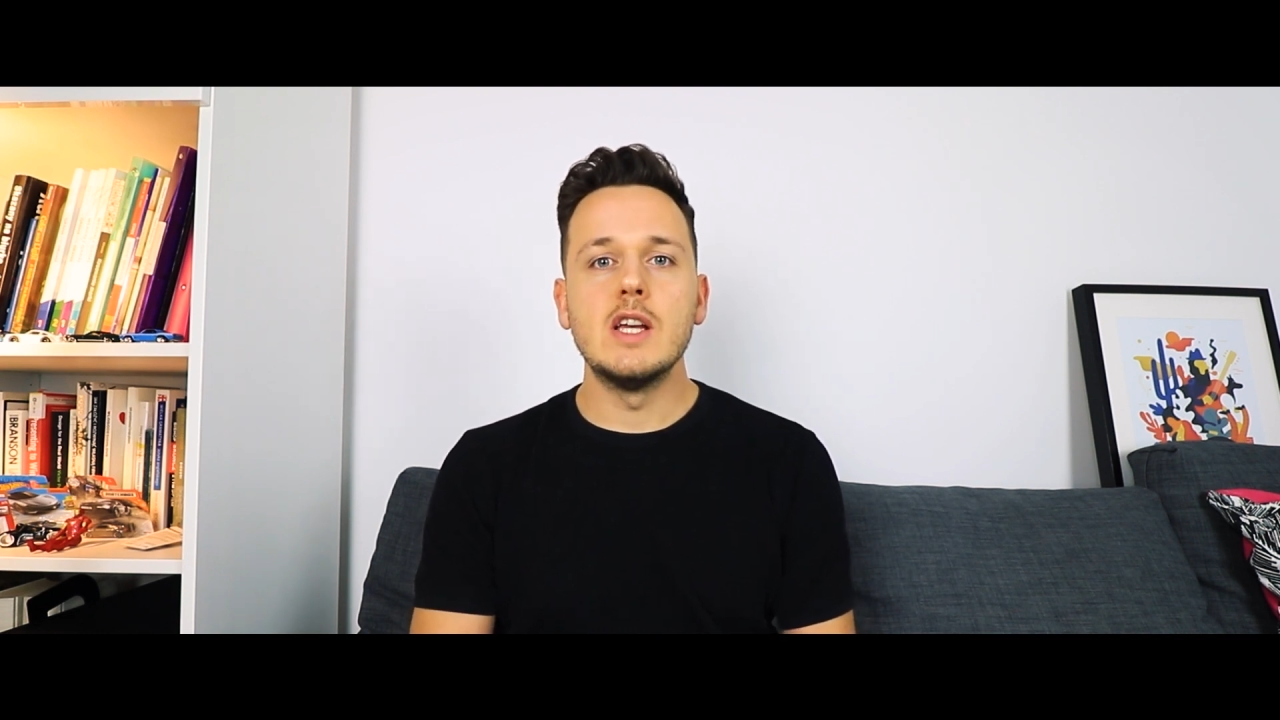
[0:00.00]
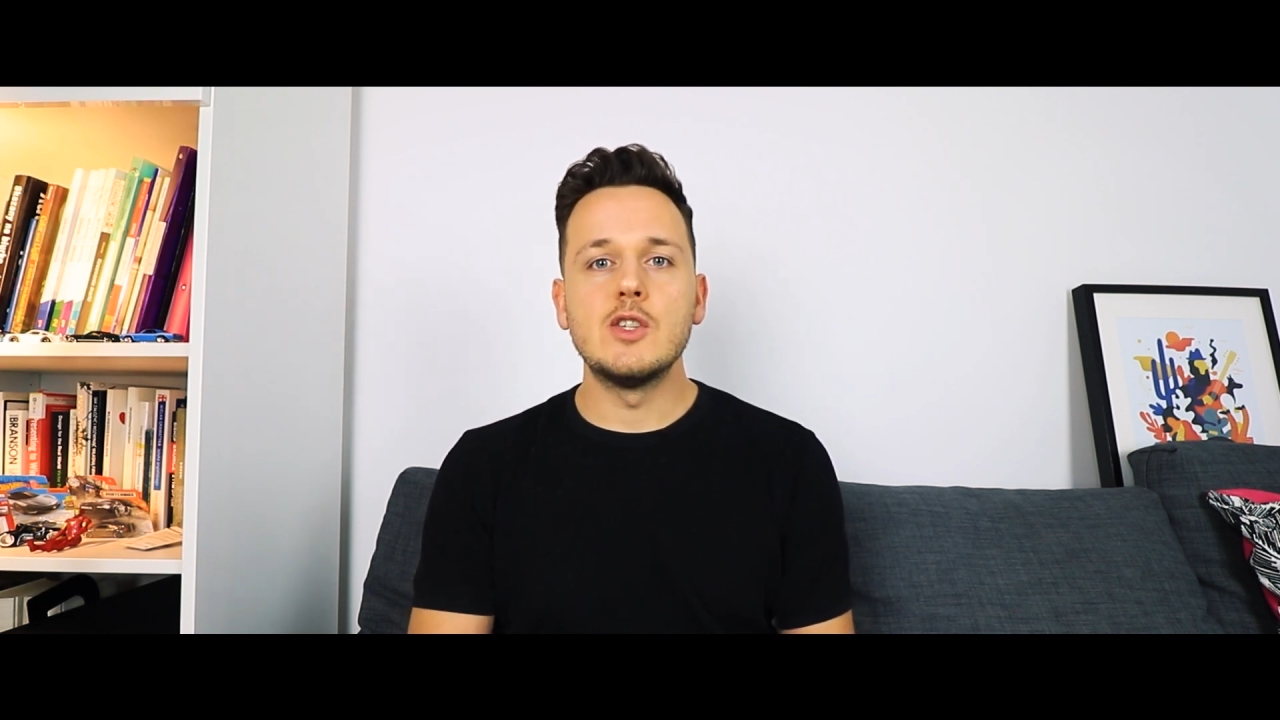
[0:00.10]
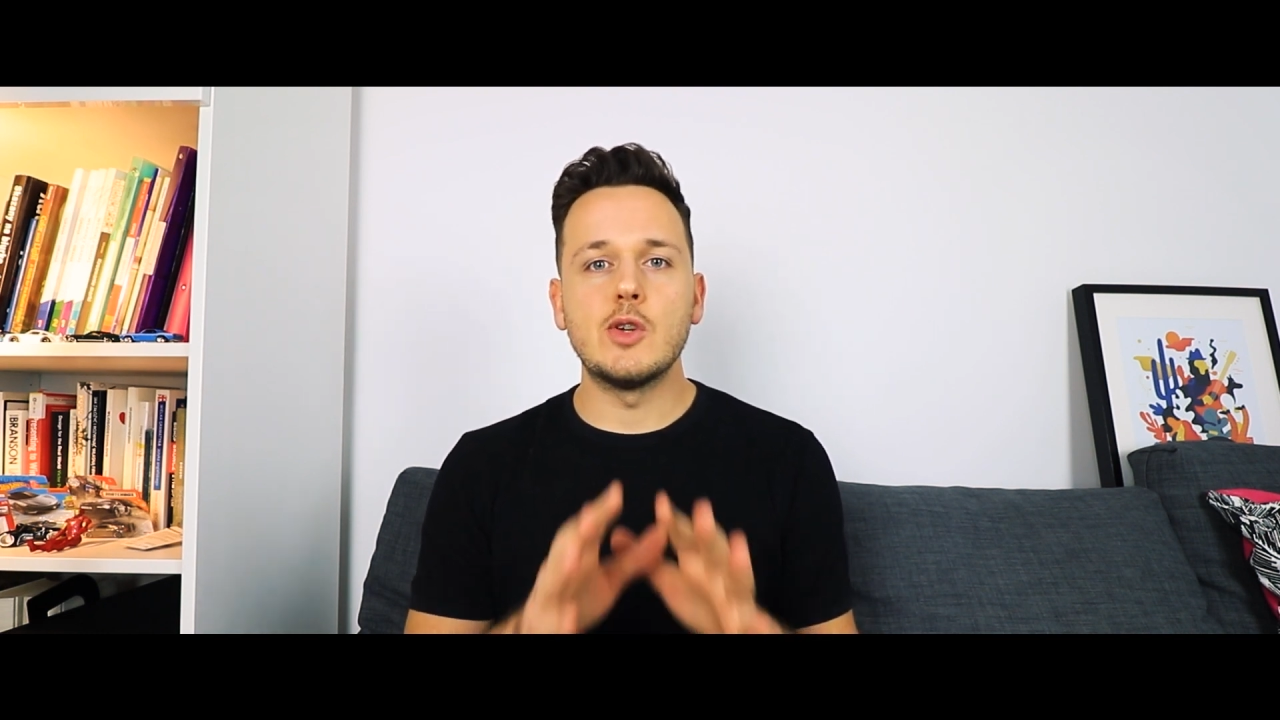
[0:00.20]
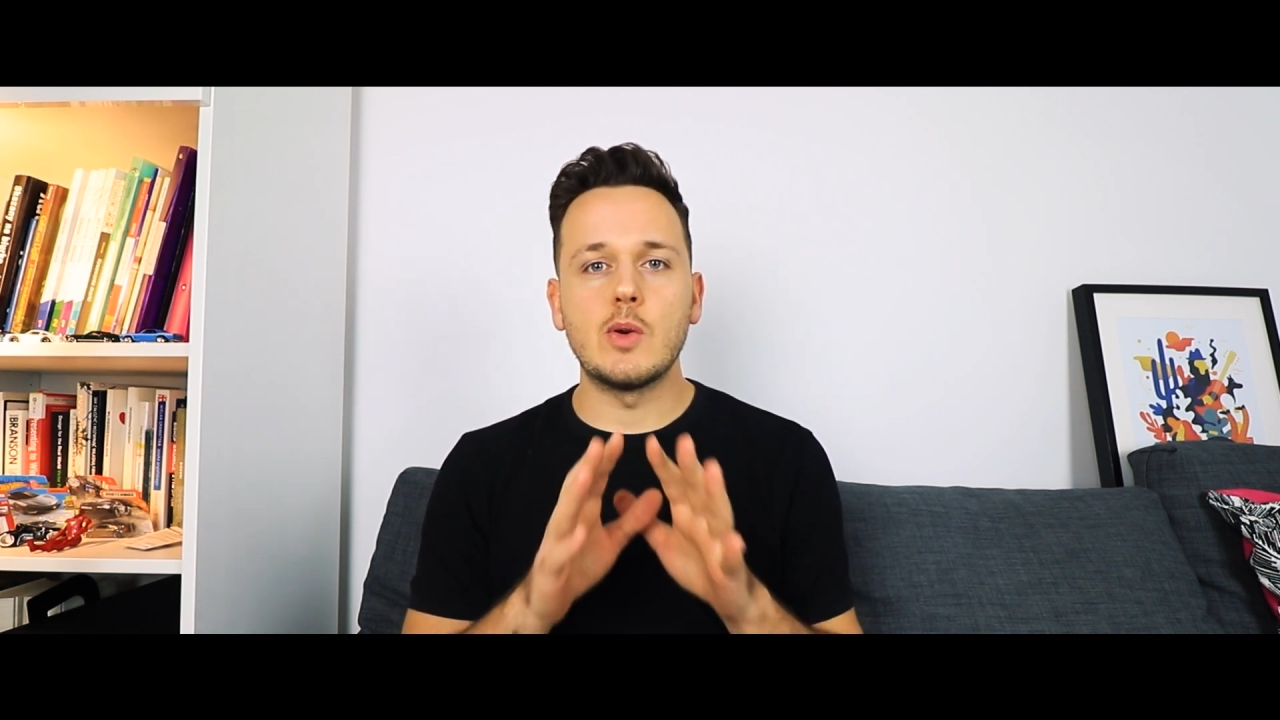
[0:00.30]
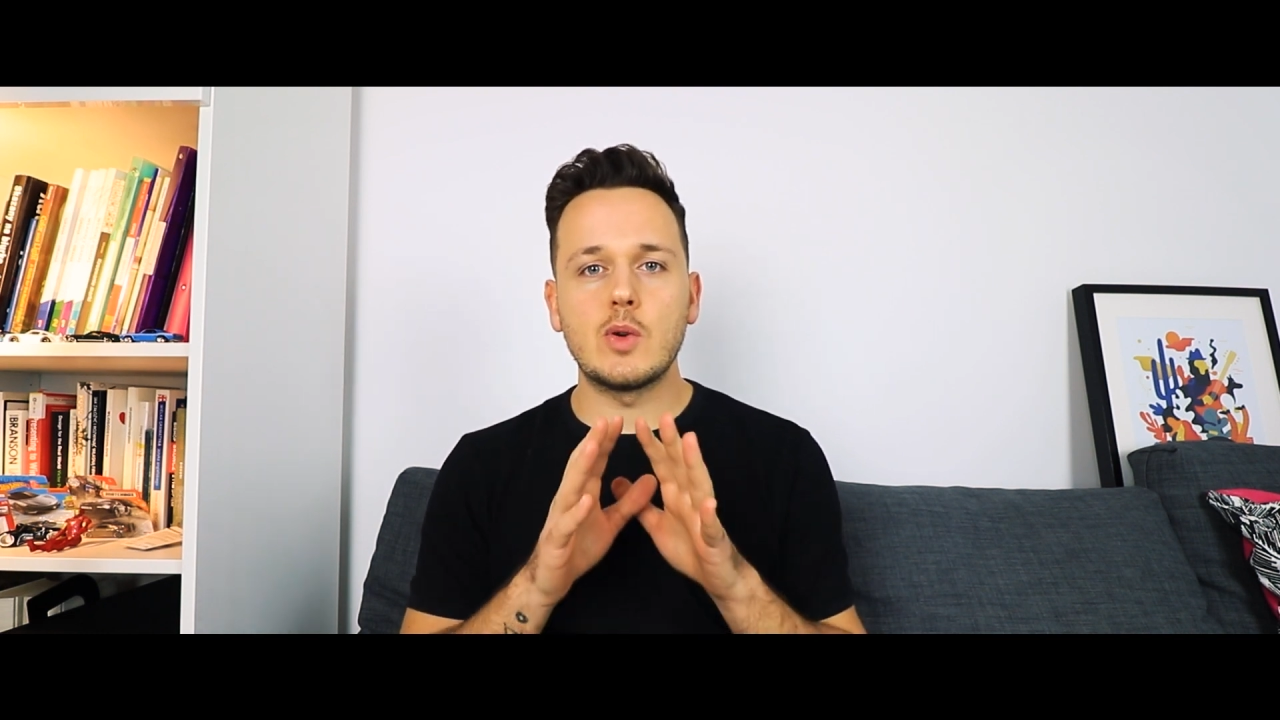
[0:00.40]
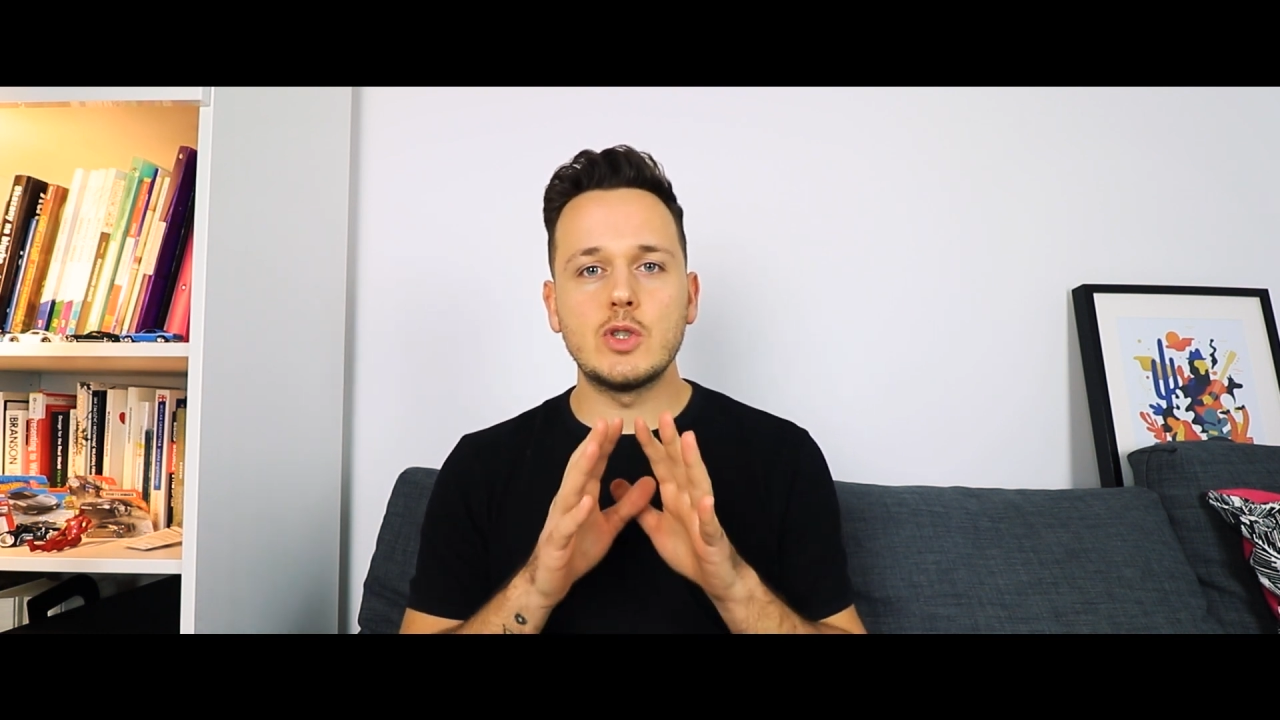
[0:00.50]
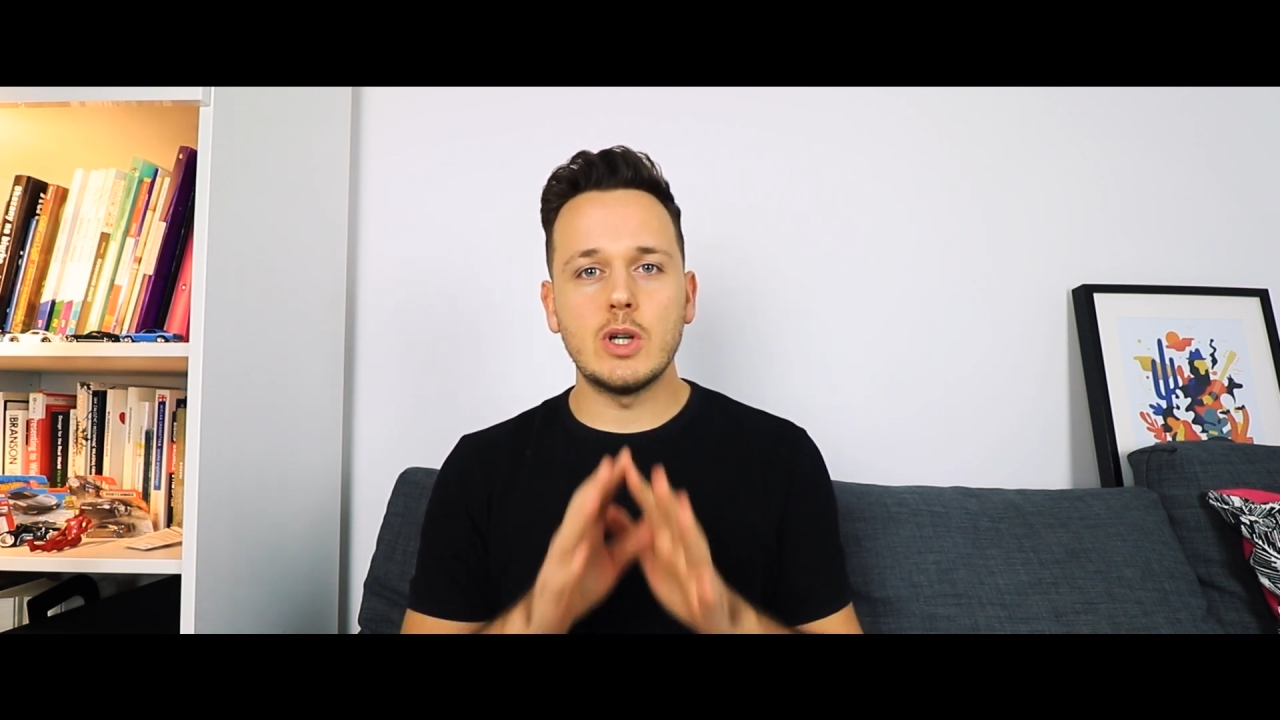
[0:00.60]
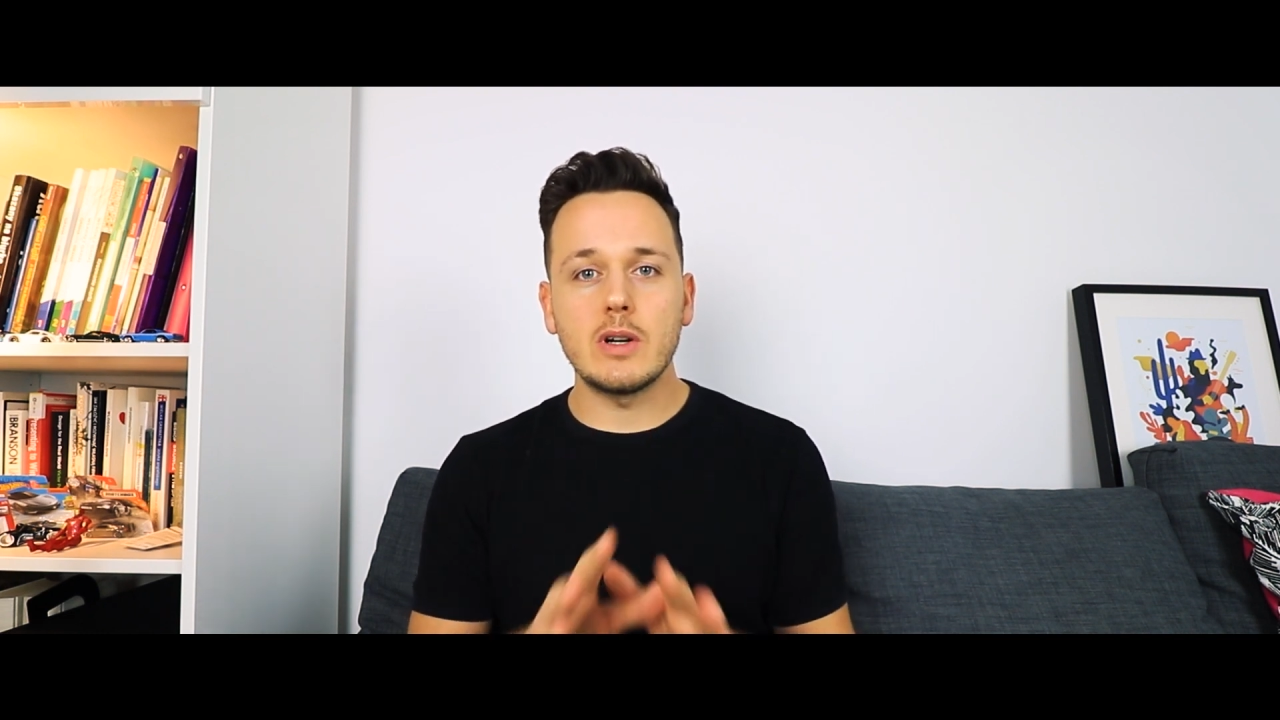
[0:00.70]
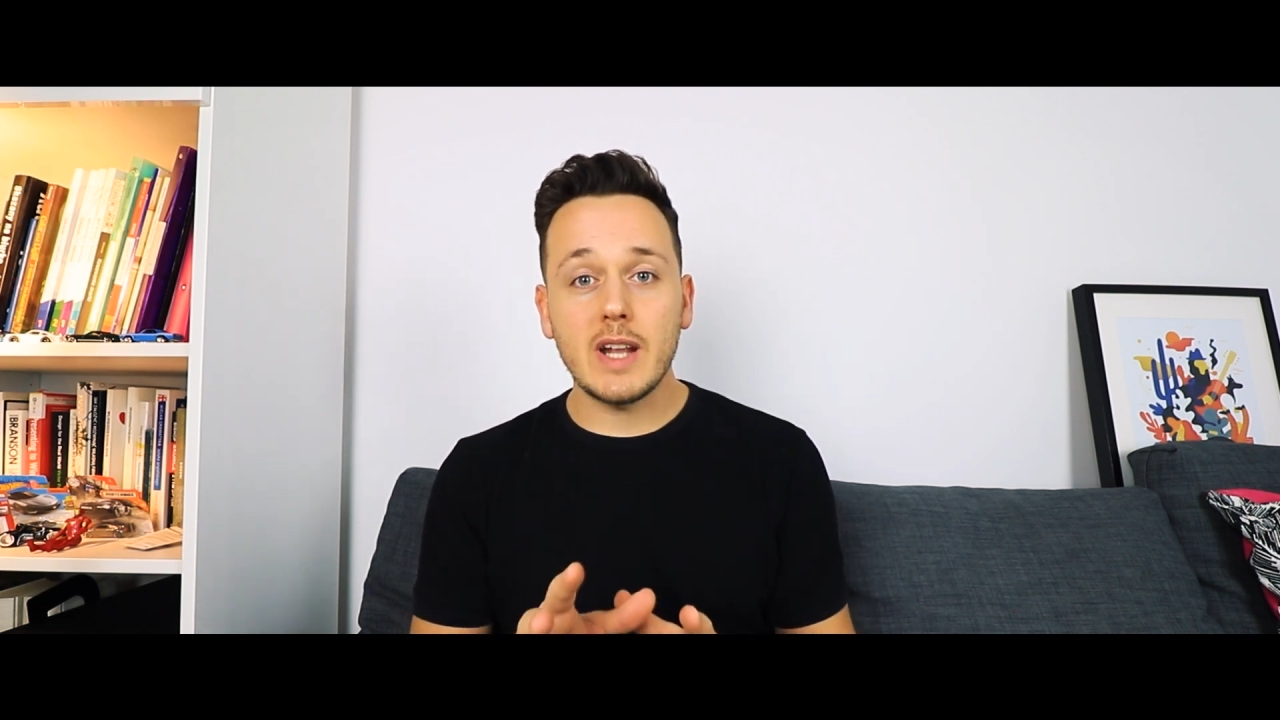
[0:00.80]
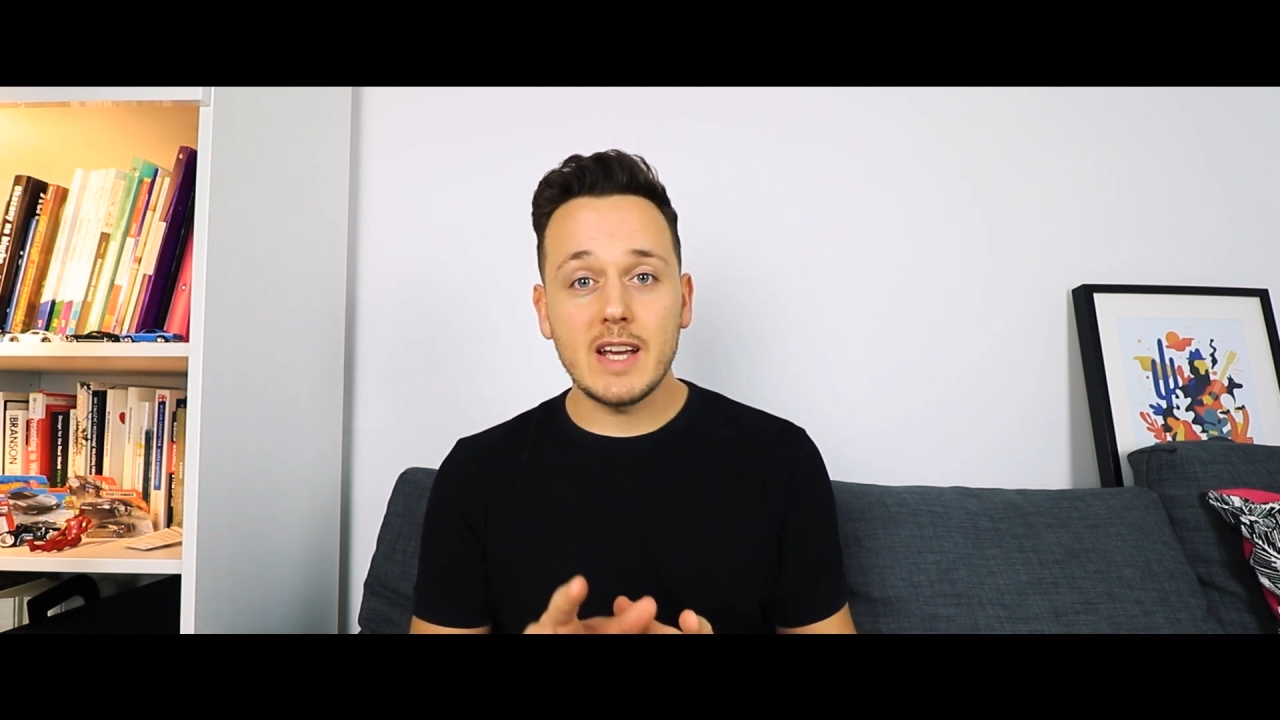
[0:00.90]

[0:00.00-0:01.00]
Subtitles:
So short